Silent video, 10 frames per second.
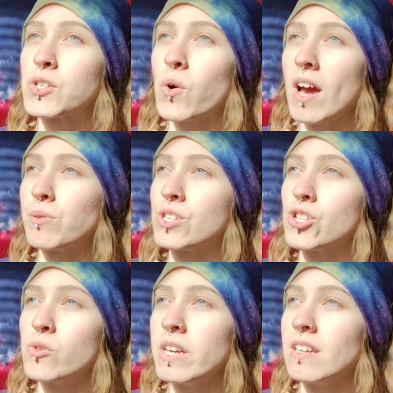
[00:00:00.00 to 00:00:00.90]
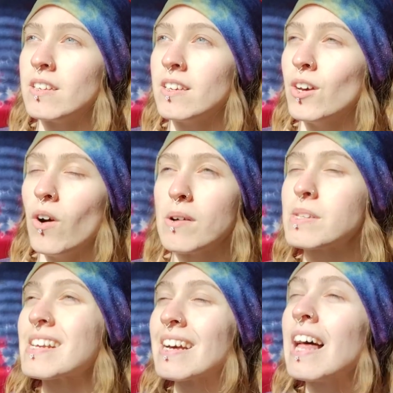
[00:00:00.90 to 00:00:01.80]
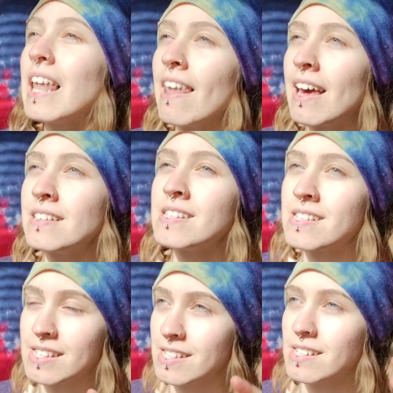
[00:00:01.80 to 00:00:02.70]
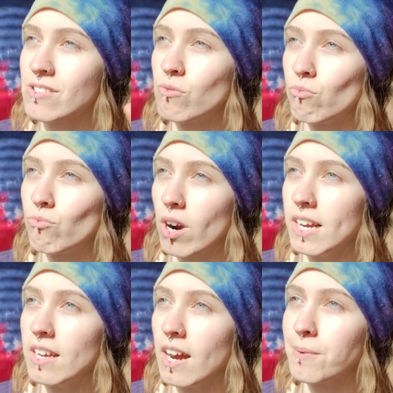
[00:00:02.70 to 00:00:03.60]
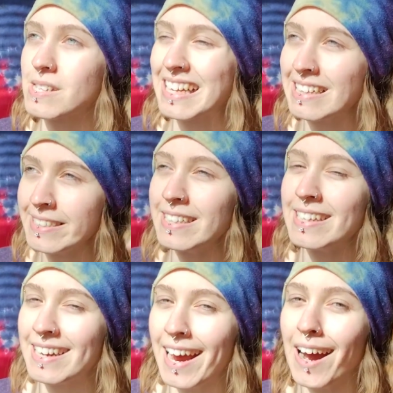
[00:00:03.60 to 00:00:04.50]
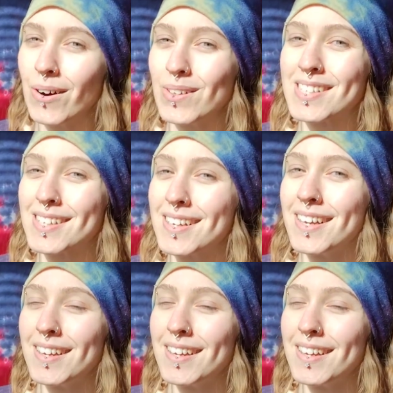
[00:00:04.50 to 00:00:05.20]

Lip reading: I was doing, I was cleansing, right? I was cleaning out